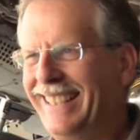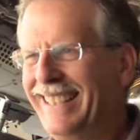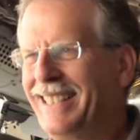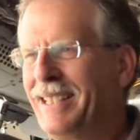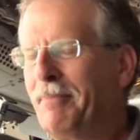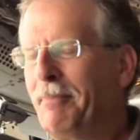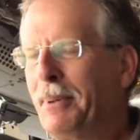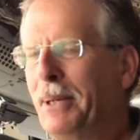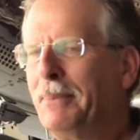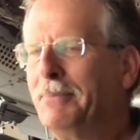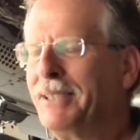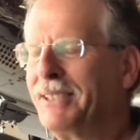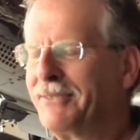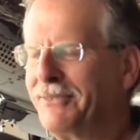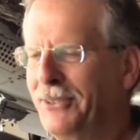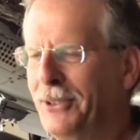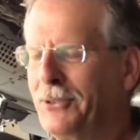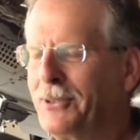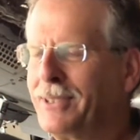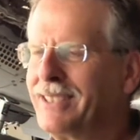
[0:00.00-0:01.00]
the public
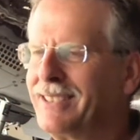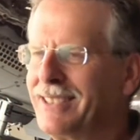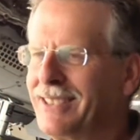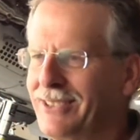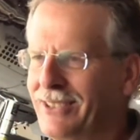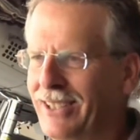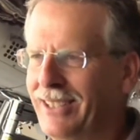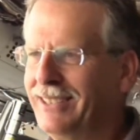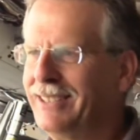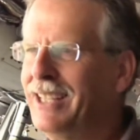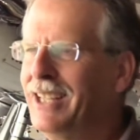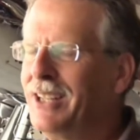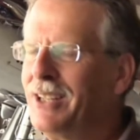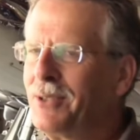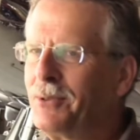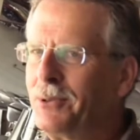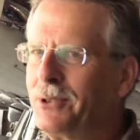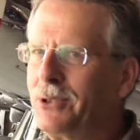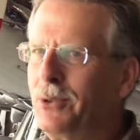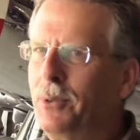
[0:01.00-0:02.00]
focuses on.
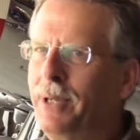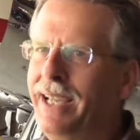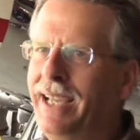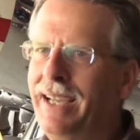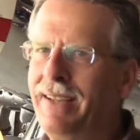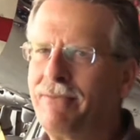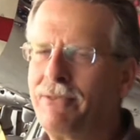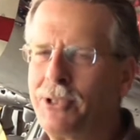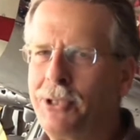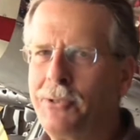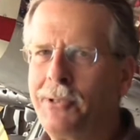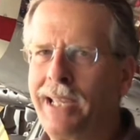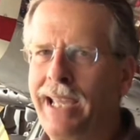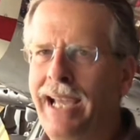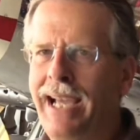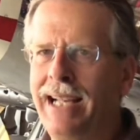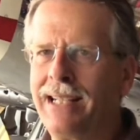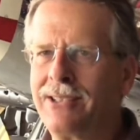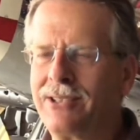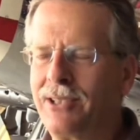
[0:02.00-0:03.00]
So we have two
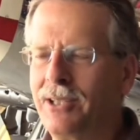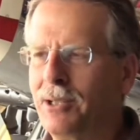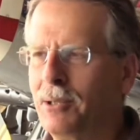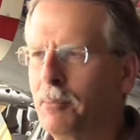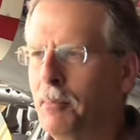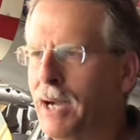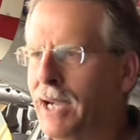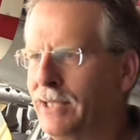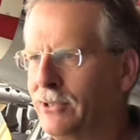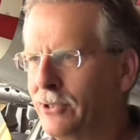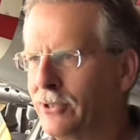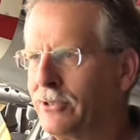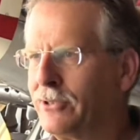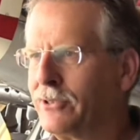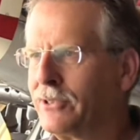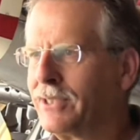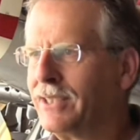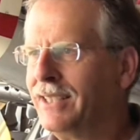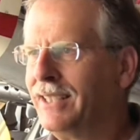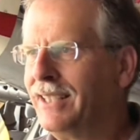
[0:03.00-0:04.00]
cats. They're
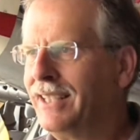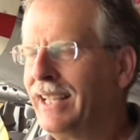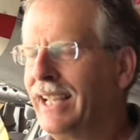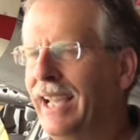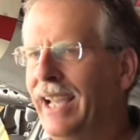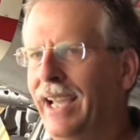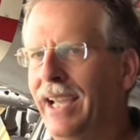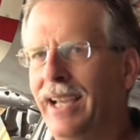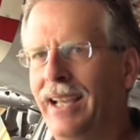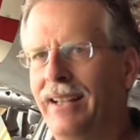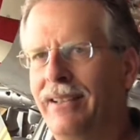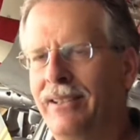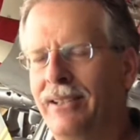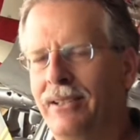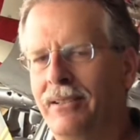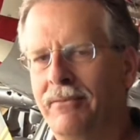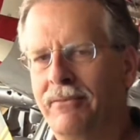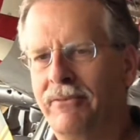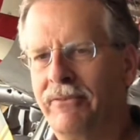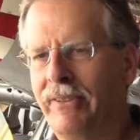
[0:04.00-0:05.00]
micers, and
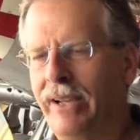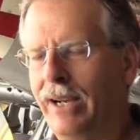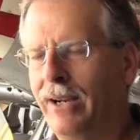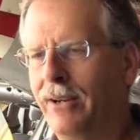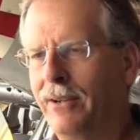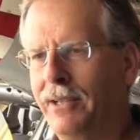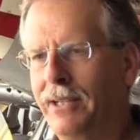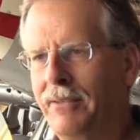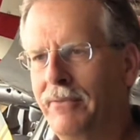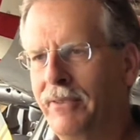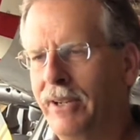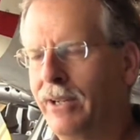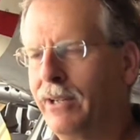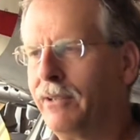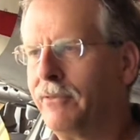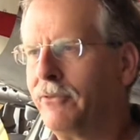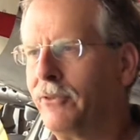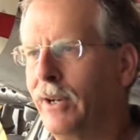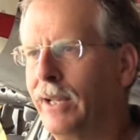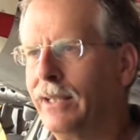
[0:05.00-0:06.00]
they're very,
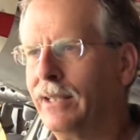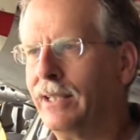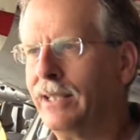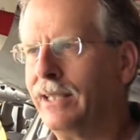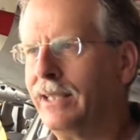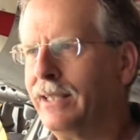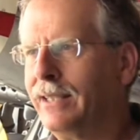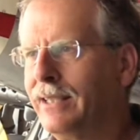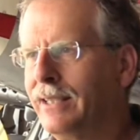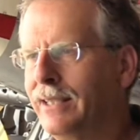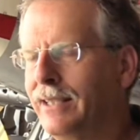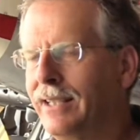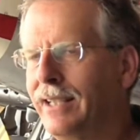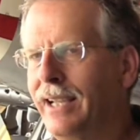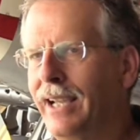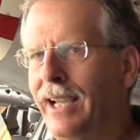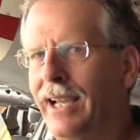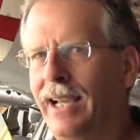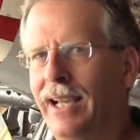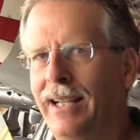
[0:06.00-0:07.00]
very friendly,
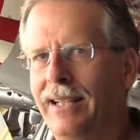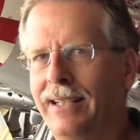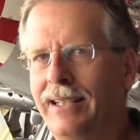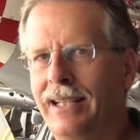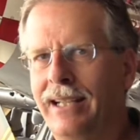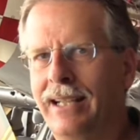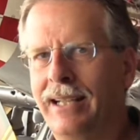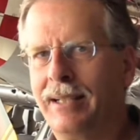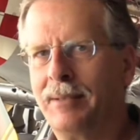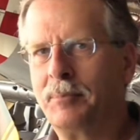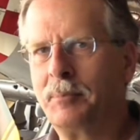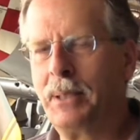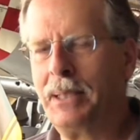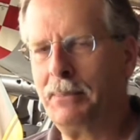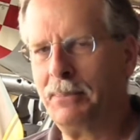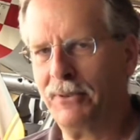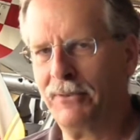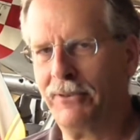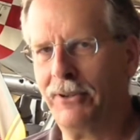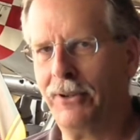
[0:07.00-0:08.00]
and uh, people